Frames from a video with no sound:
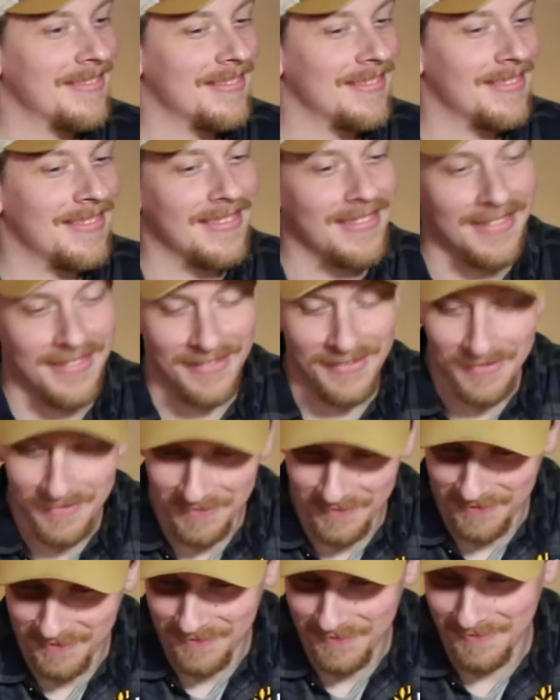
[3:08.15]

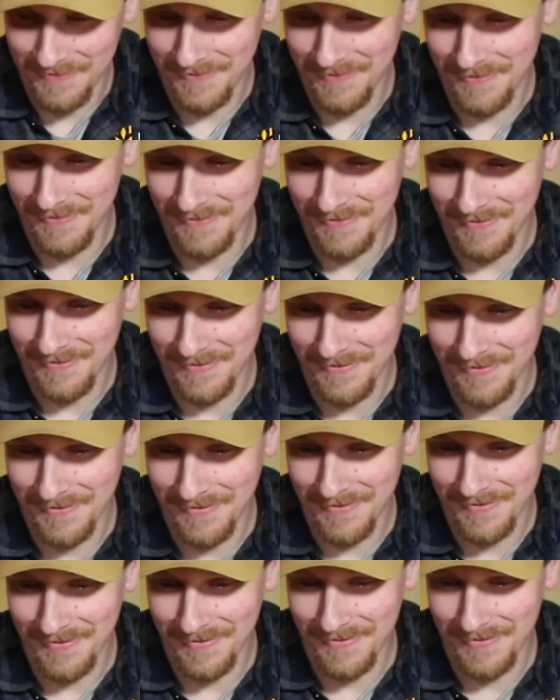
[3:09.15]

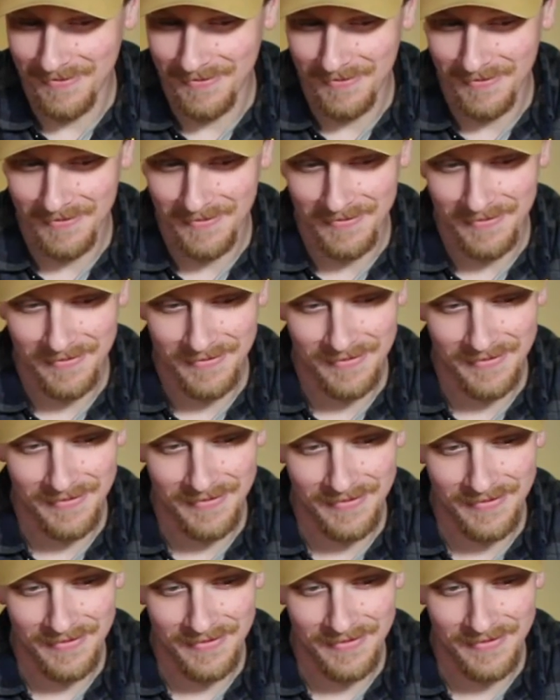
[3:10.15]

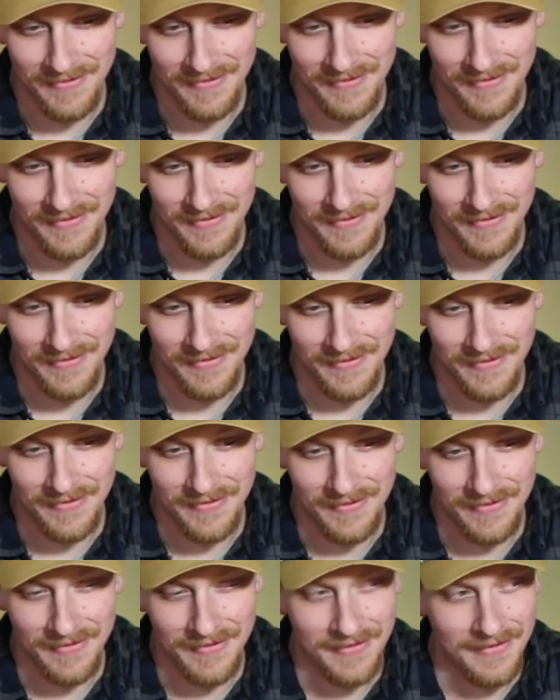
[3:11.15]

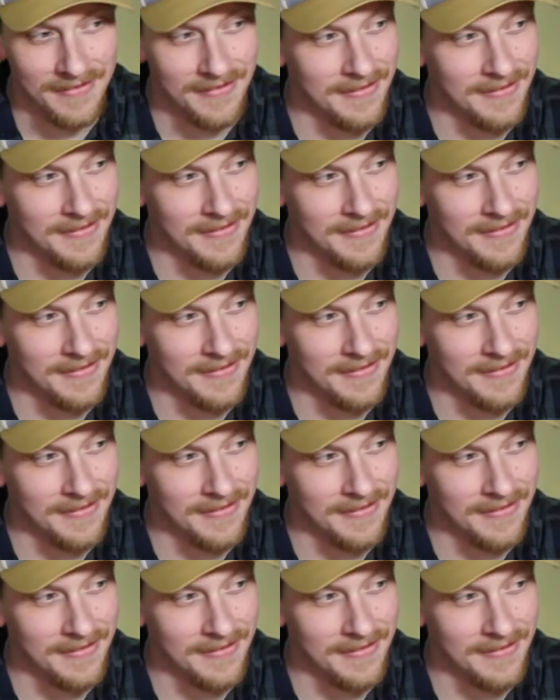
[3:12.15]
[no speech]